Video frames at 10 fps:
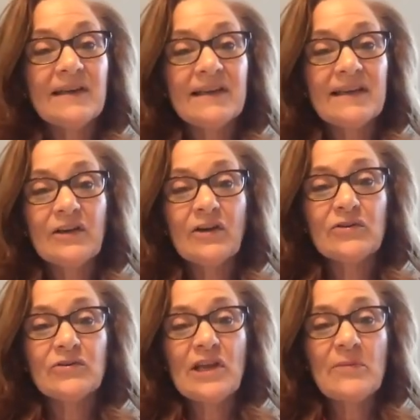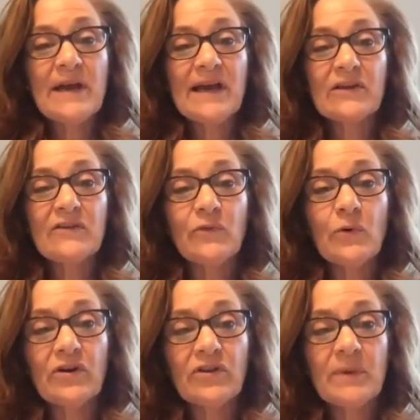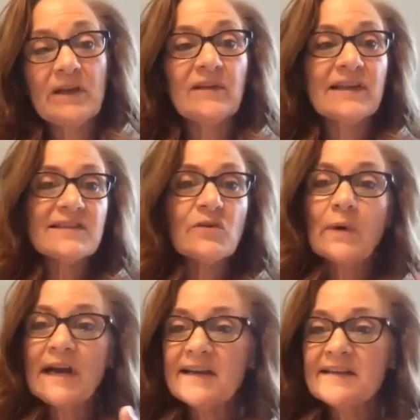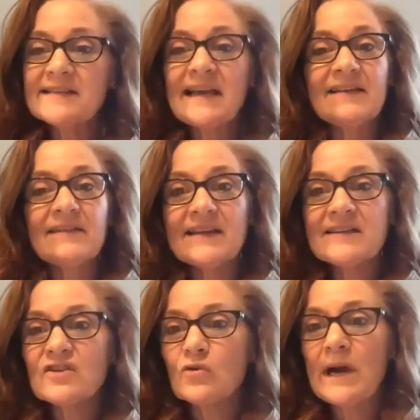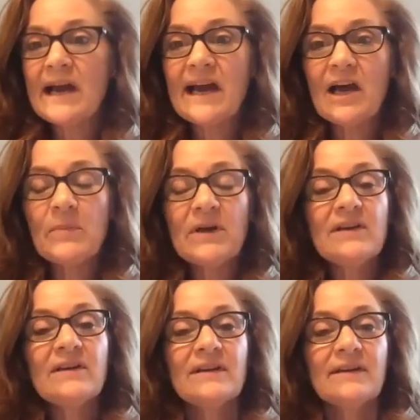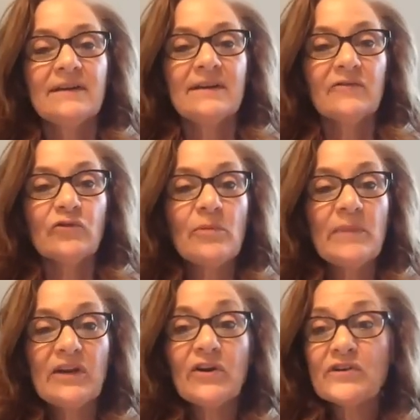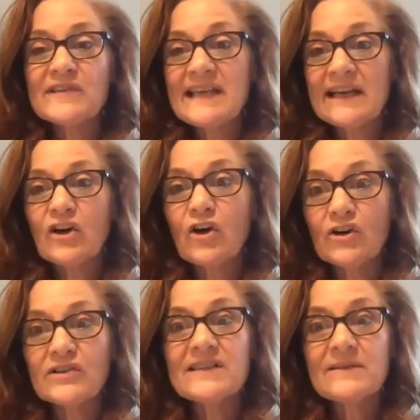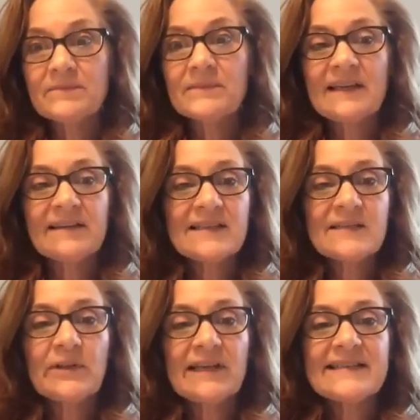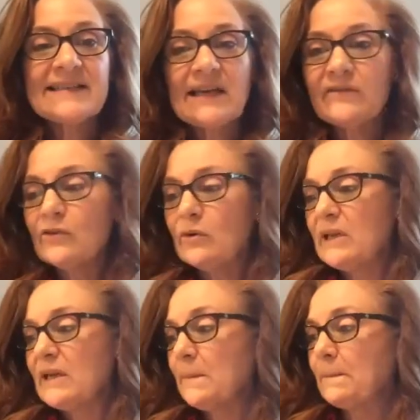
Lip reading: and alternate back and forth. But let's erase and let's grab for a minute our set cards. And let's play set for a minute.